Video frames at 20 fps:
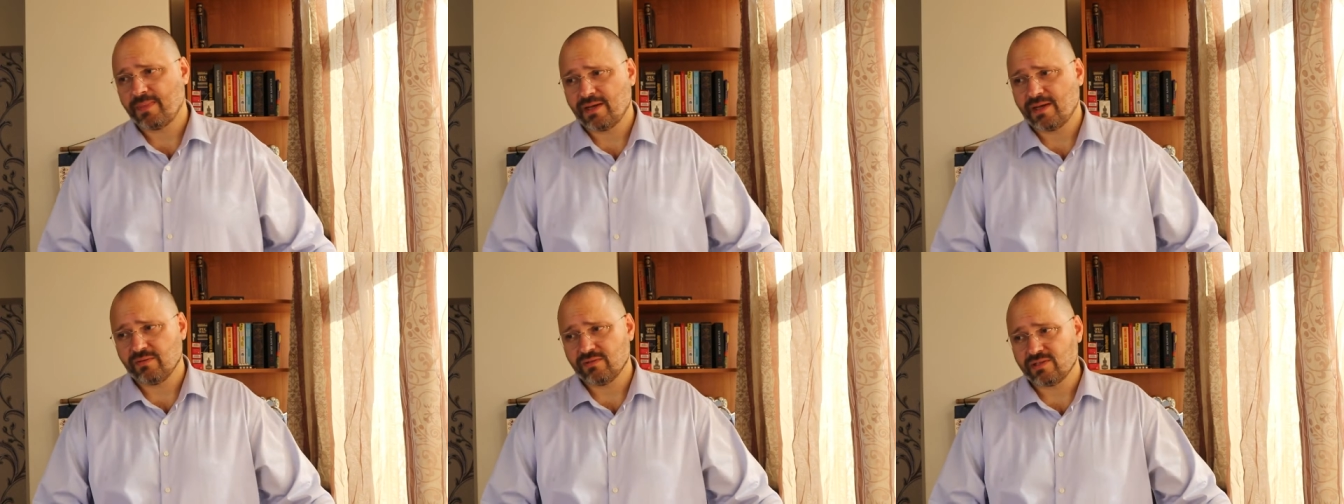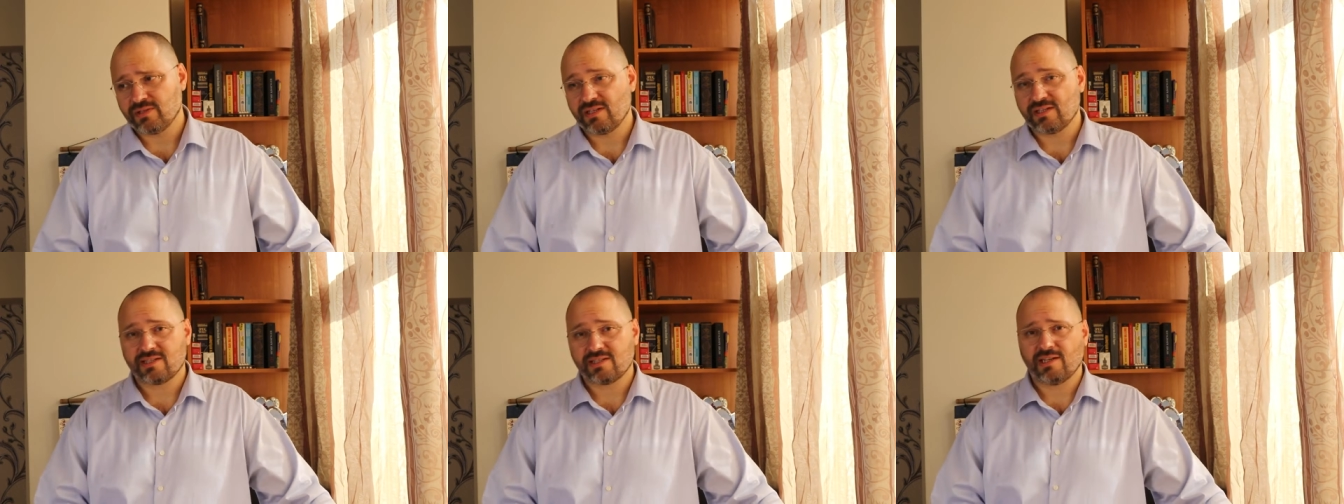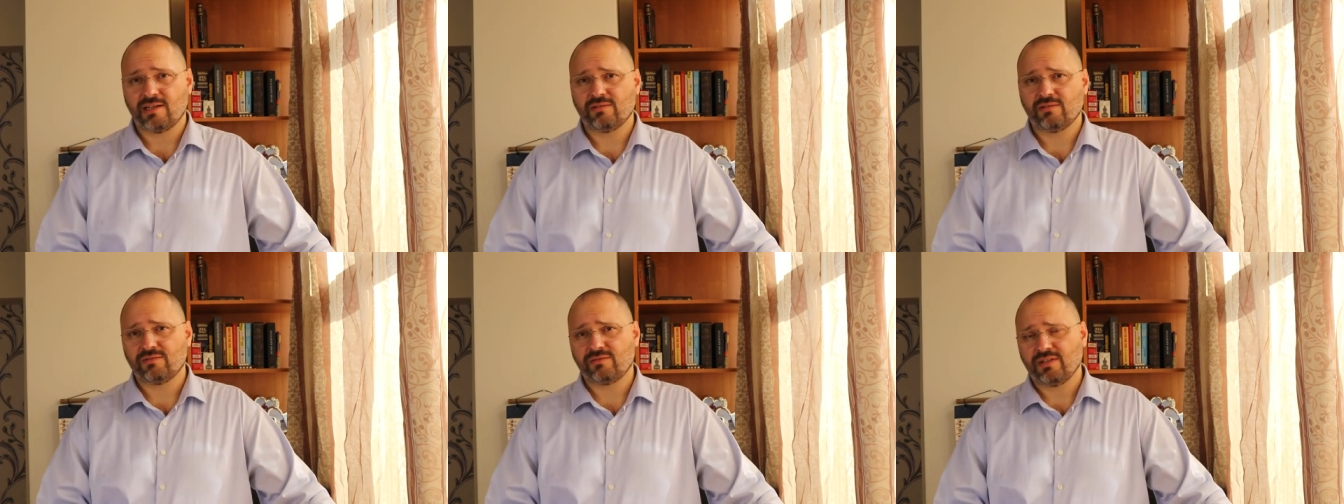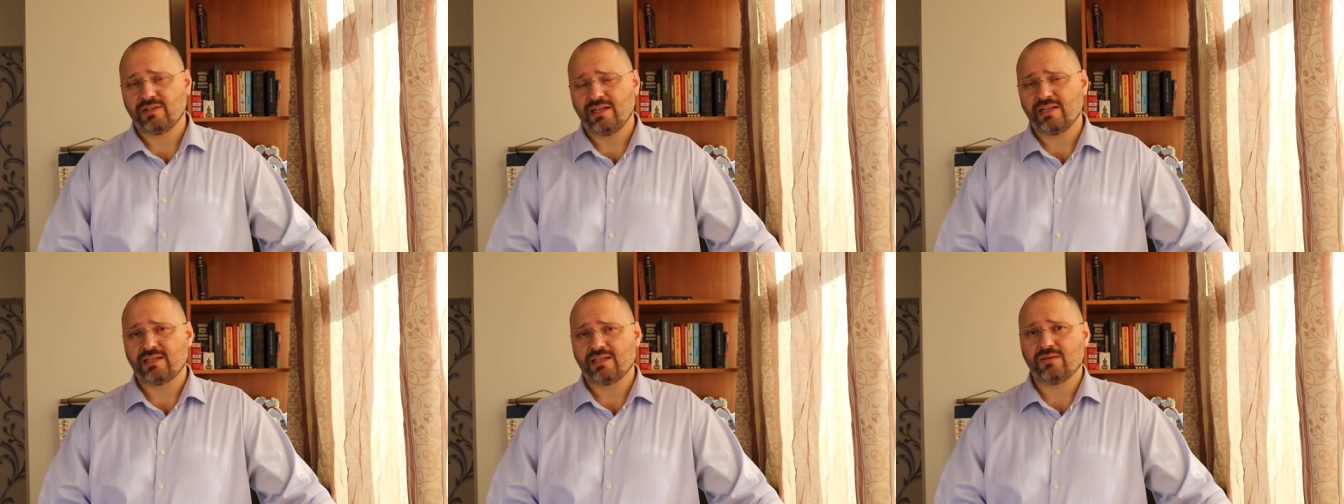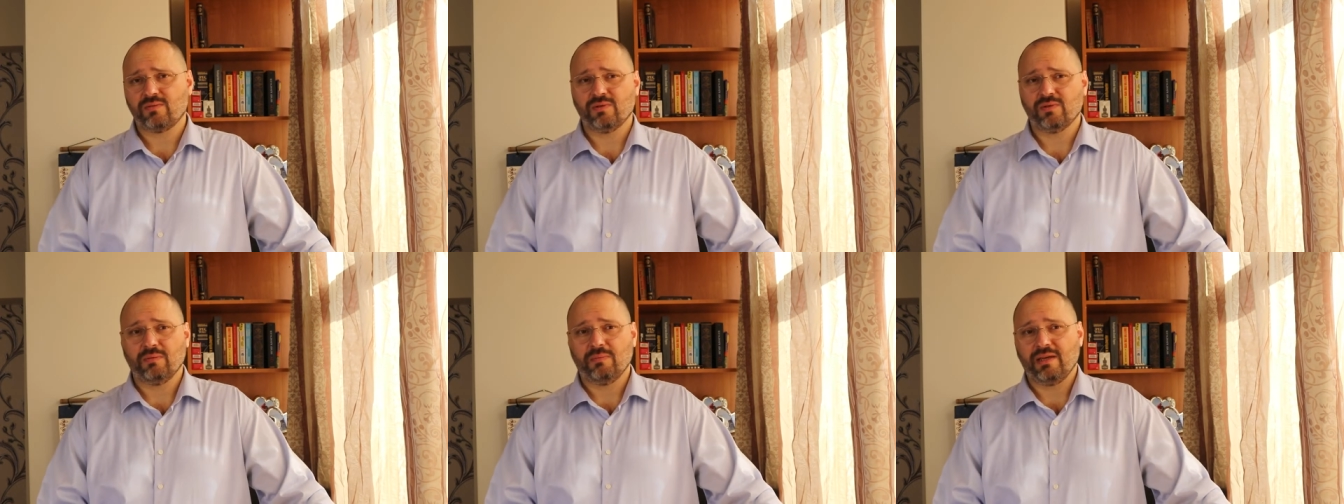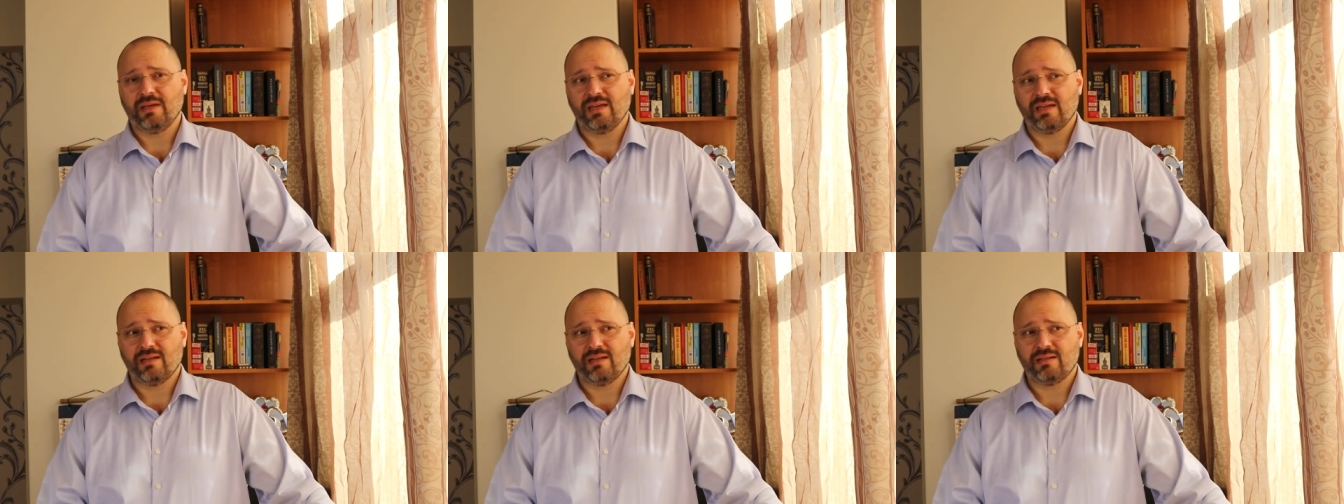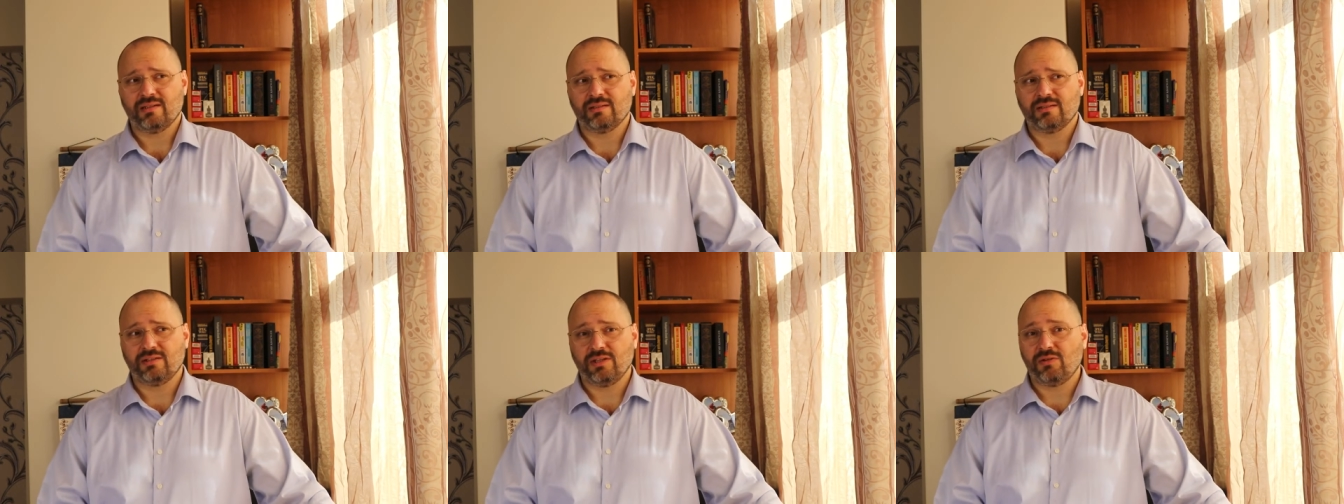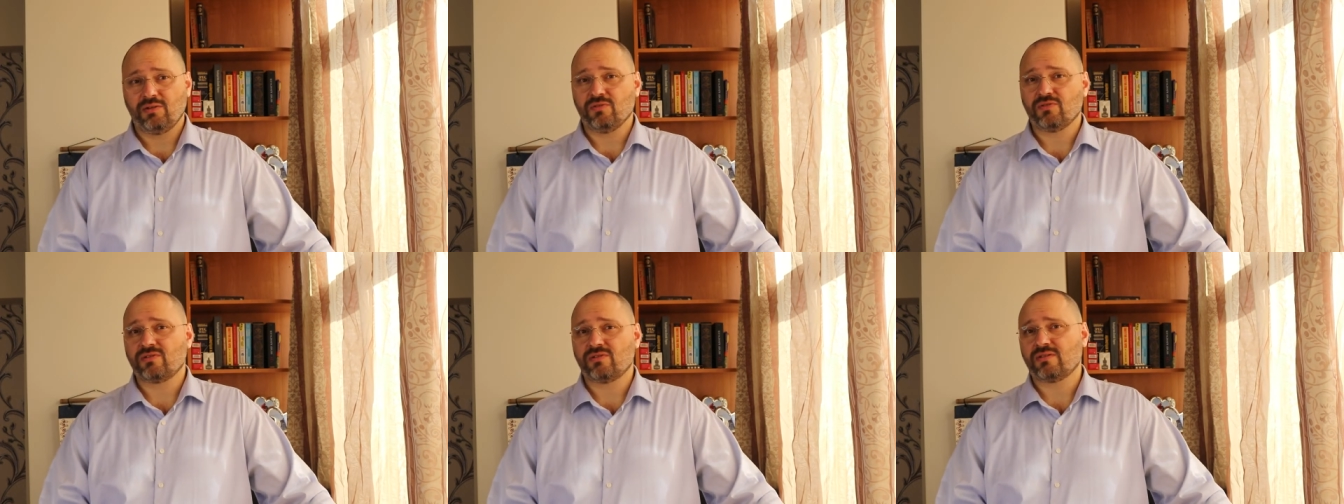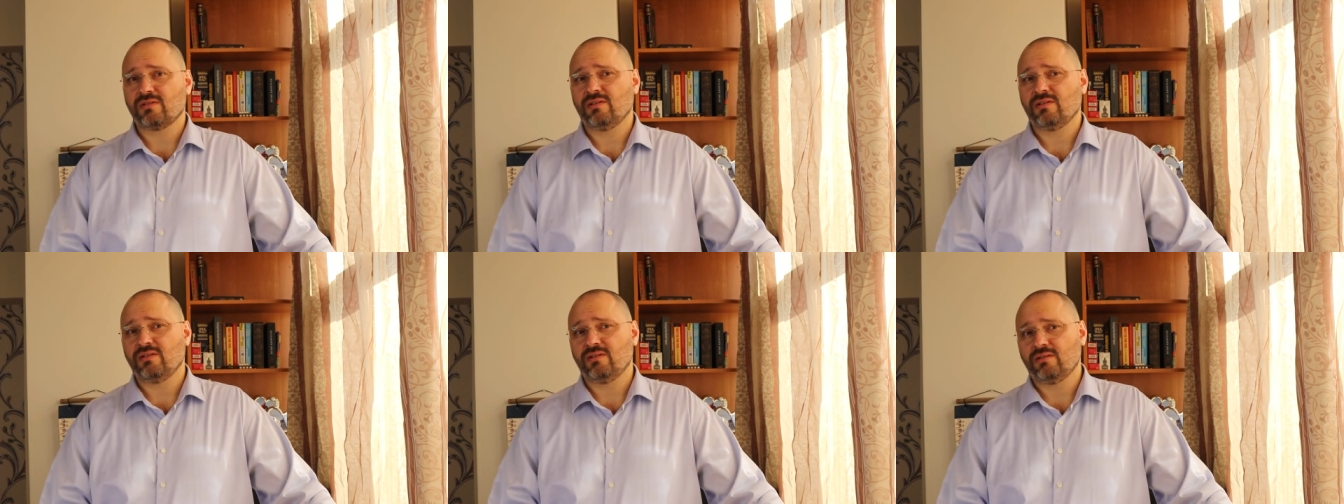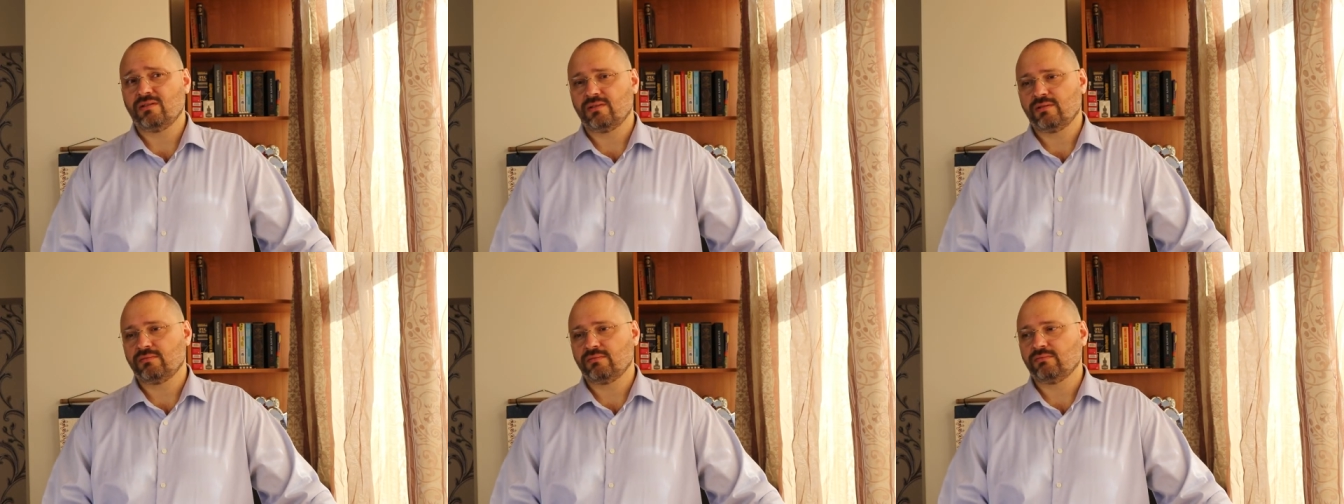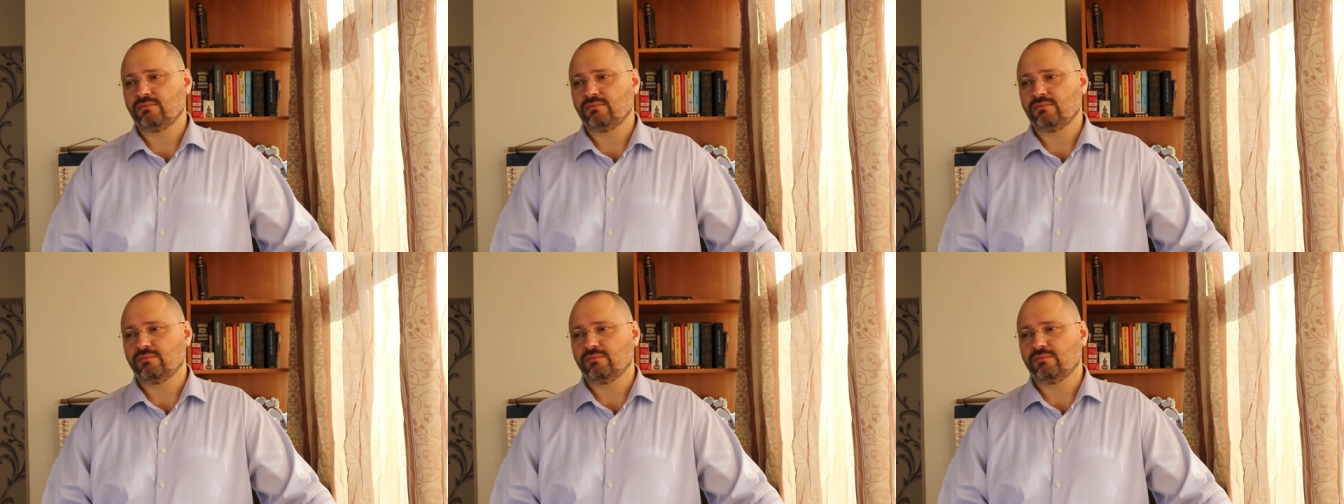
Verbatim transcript: I would say, southern flank will be uh, reduced uh,